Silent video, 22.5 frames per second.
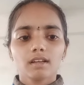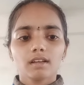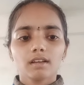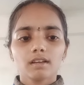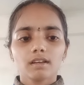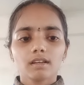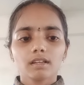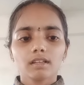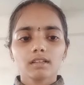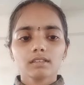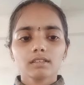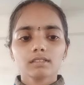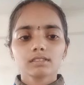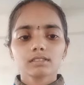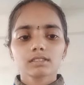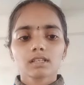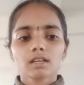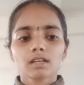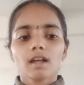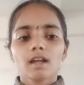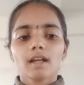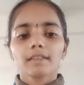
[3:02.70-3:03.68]

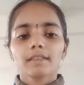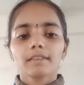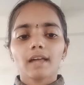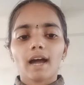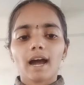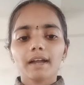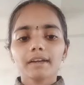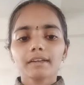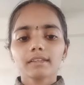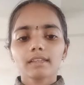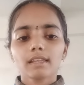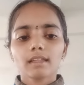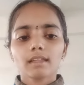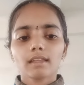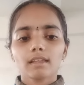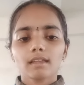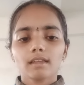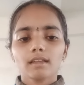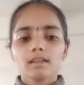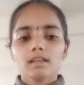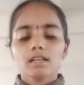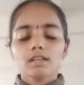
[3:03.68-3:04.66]
And
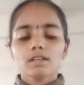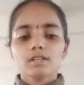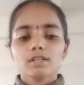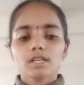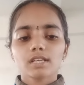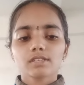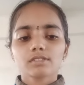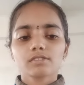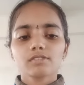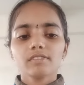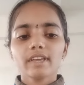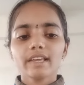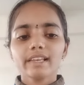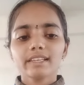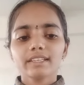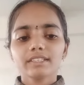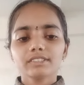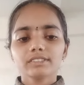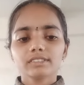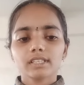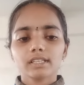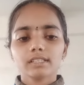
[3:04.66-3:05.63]
the SQL
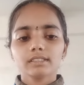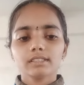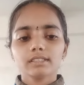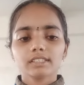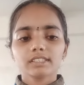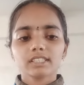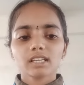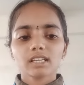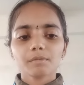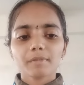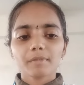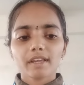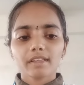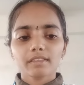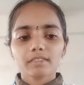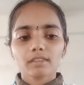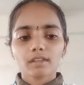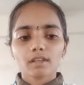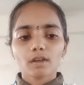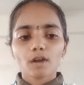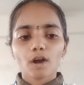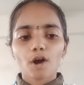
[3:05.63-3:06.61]
engine determine
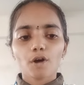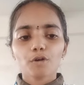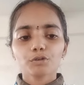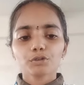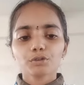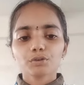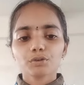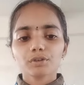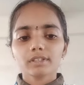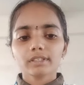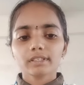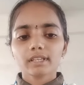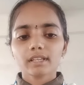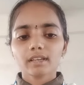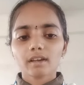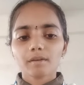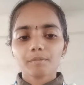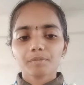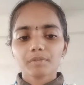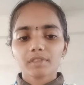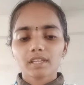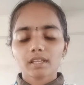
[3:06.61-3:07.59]
the how to
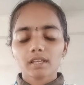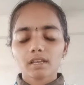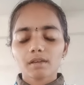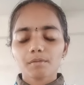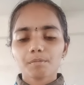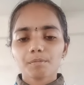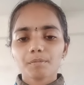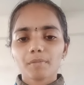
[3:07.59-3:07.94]
interrupt the